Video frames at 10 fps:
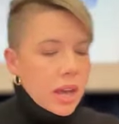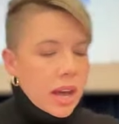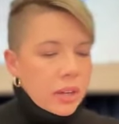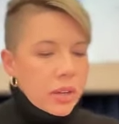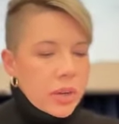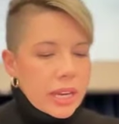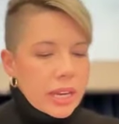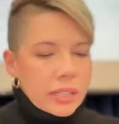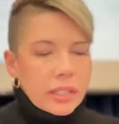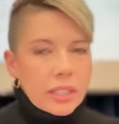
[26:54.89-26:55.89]
I'll go ahead
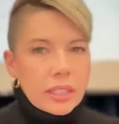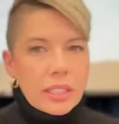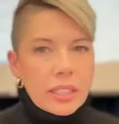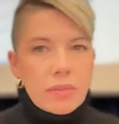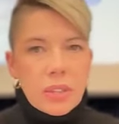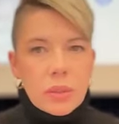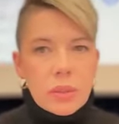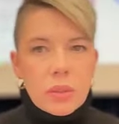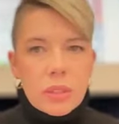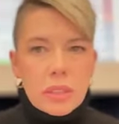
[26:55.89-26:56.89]
and give
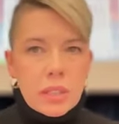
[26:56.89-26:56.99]
you,